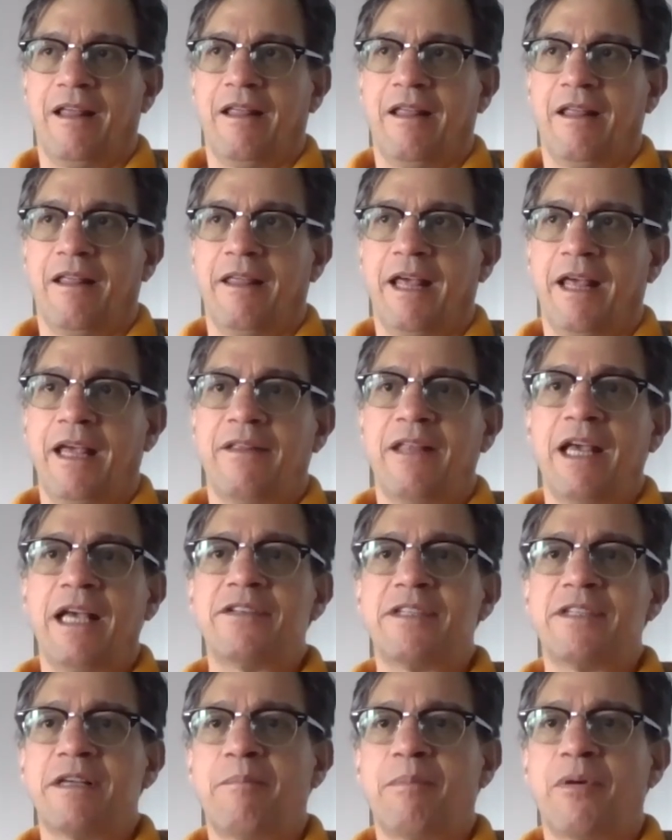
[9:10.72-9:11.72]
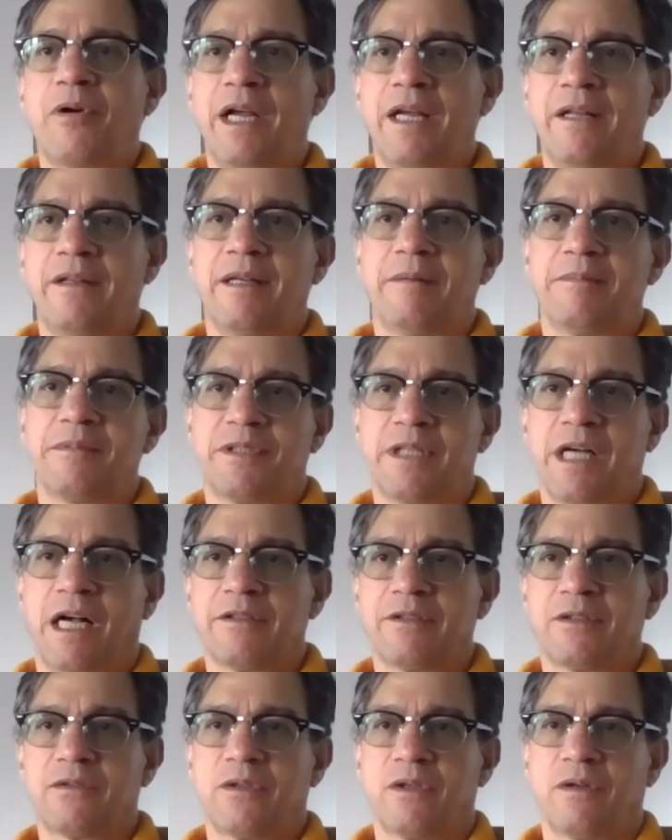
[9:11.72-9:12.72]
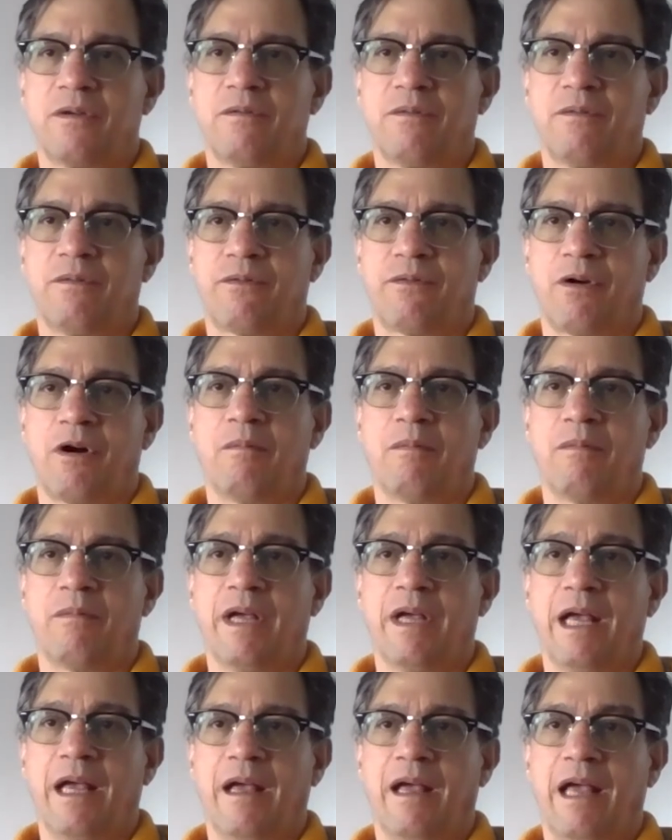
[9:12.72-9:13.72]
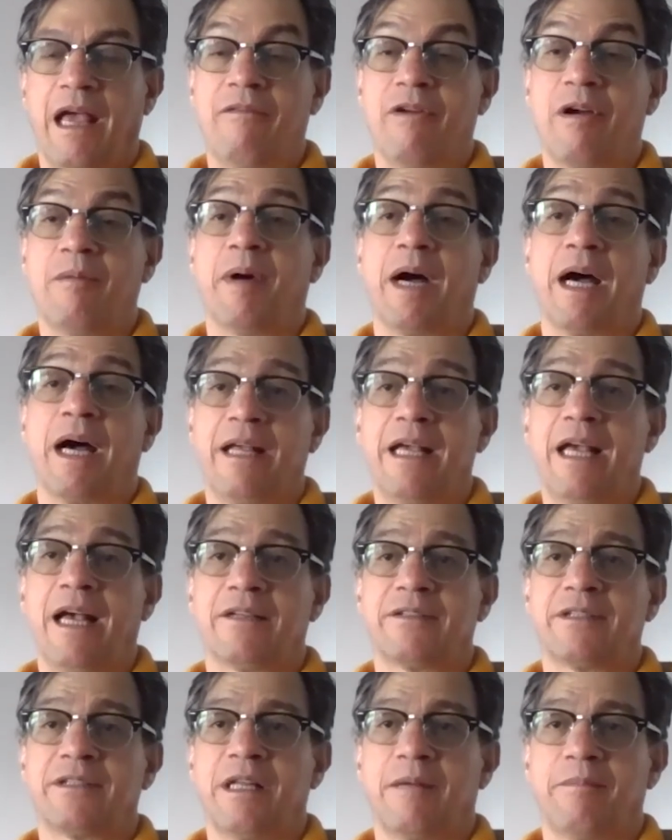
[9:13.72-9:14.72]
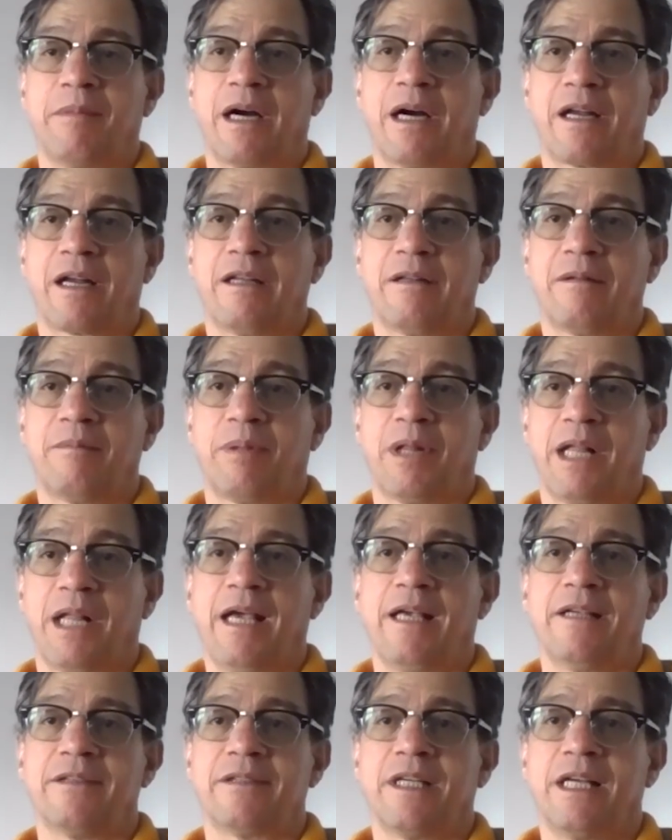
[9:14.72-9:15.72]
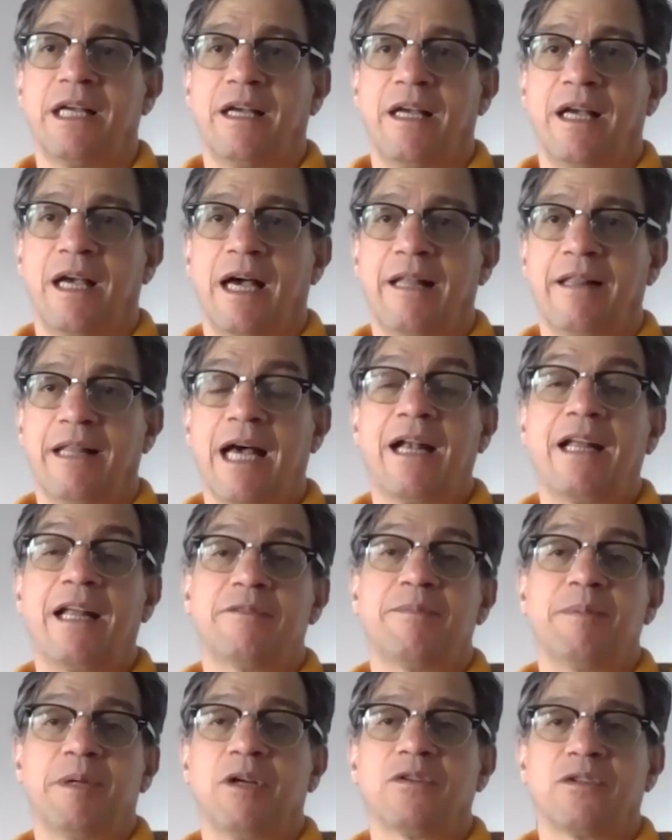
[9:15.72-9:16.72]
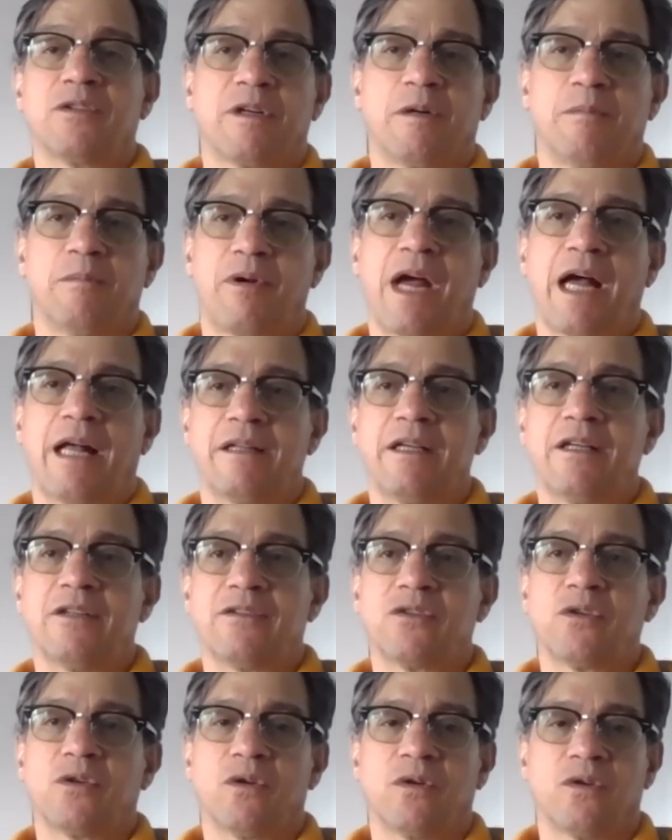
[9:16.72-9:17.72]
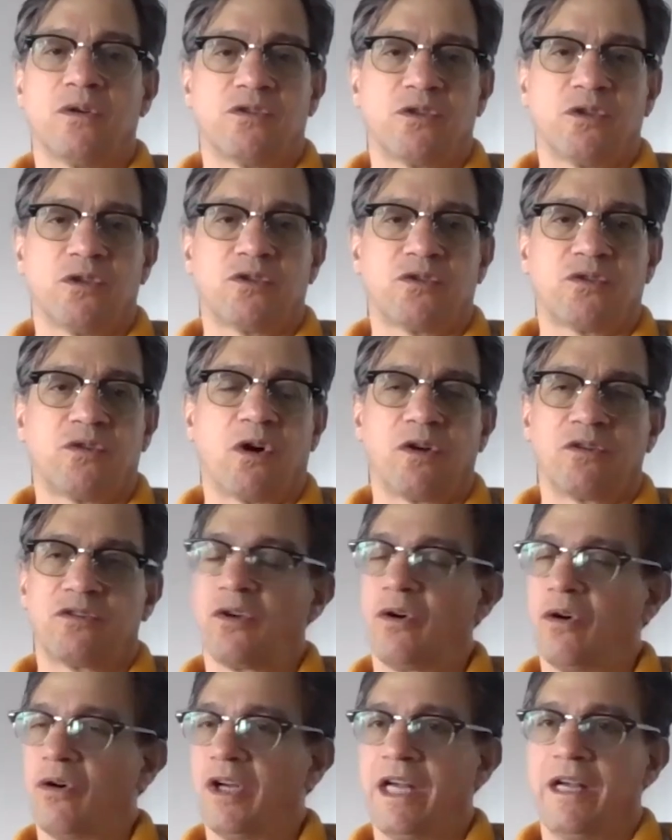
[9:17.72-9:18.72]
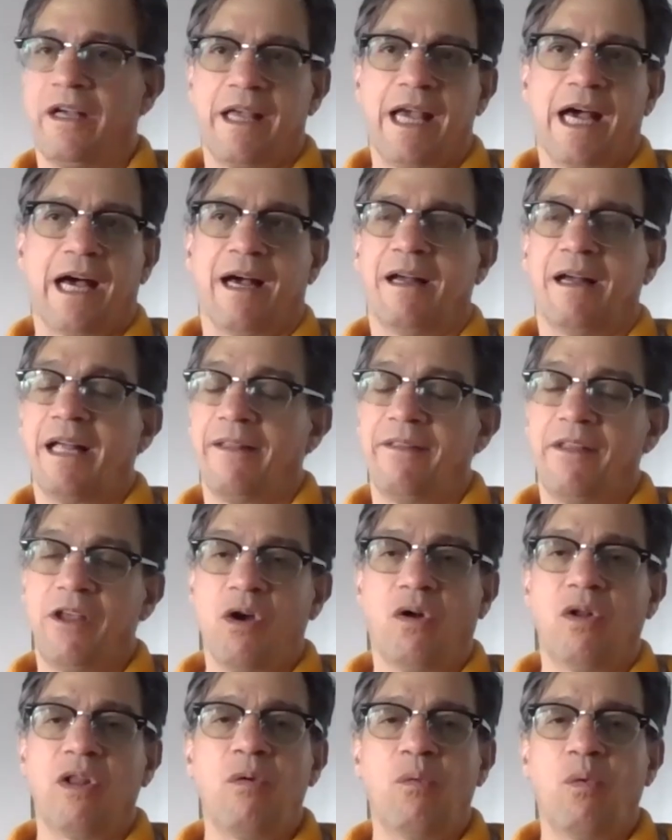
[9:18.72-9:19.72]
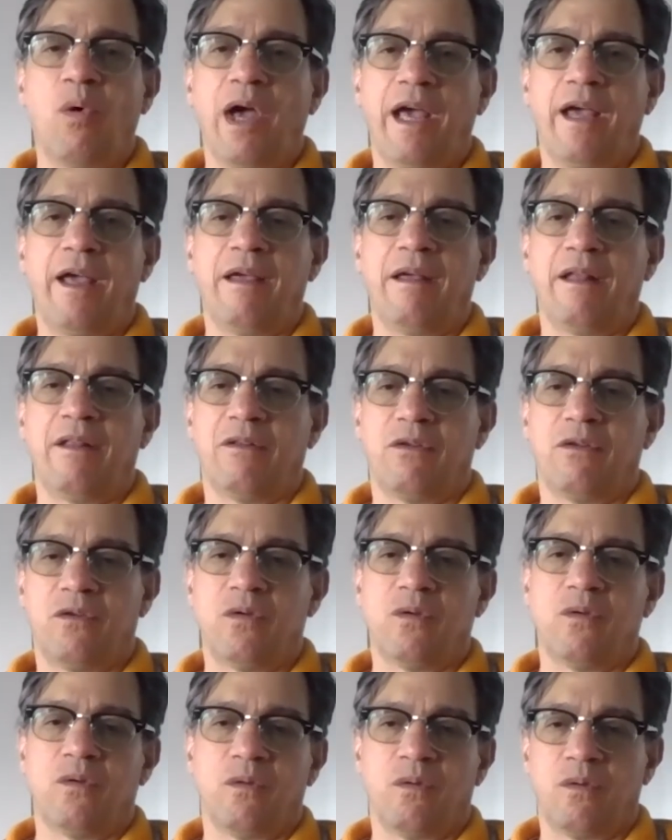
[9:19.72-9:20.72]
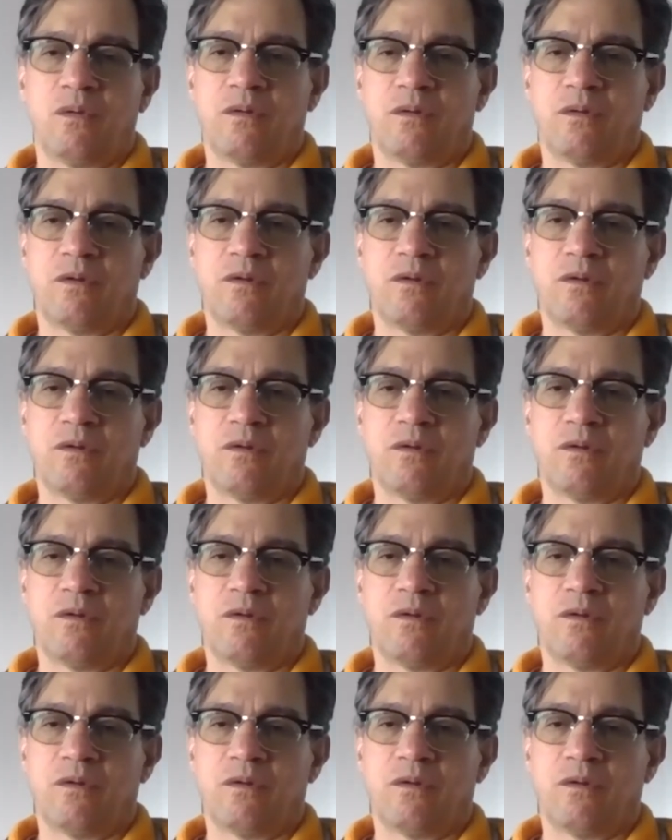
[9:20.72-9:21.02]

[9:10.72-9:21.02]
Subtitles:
they separate themselves from everybody else in the marketplace, and that is because their brand is so strong. So yeah, the only way to